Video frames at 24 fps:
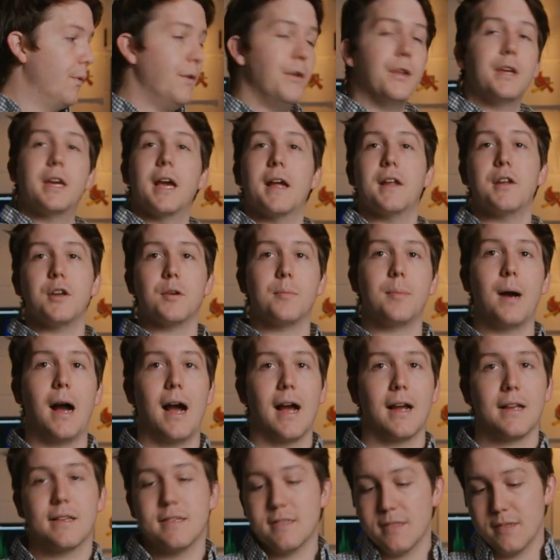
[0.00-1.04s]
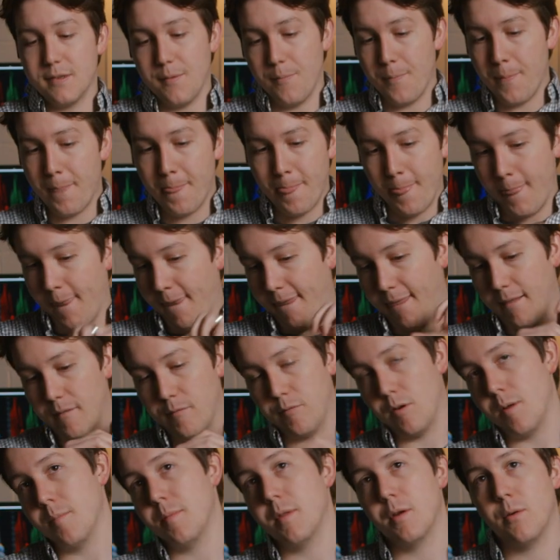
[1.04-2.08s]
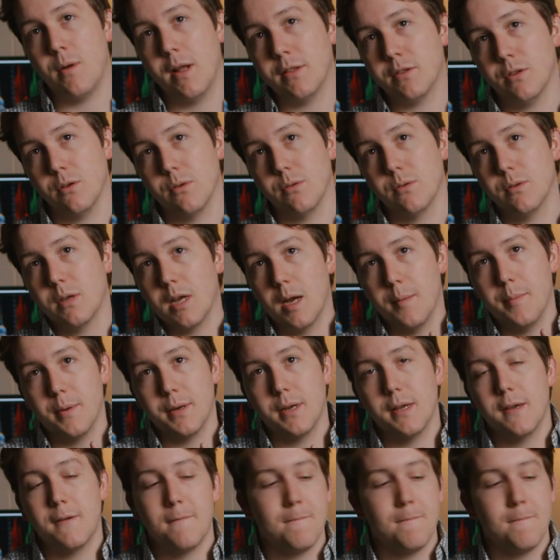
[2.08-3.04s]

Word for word: when you get your box from the rental company,